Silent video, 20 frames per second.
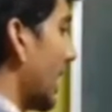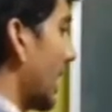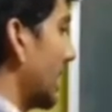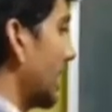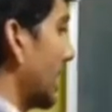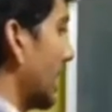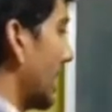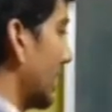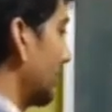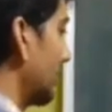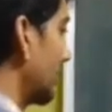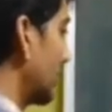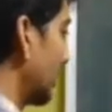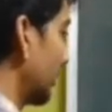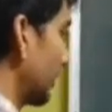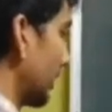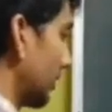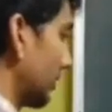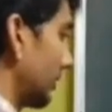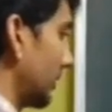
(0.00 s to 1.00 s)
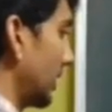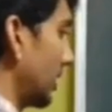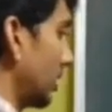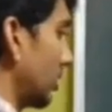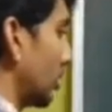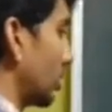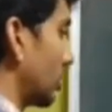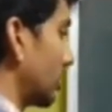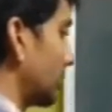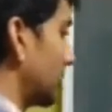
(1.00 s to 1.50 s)
I have, if f
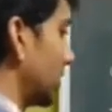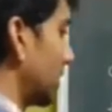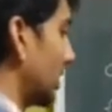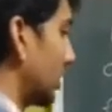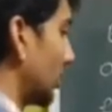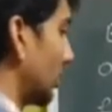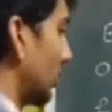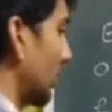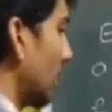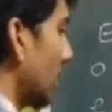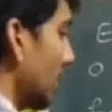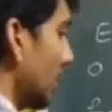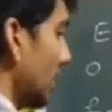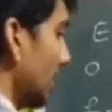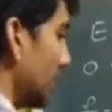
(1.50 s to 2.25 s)
equal to 0,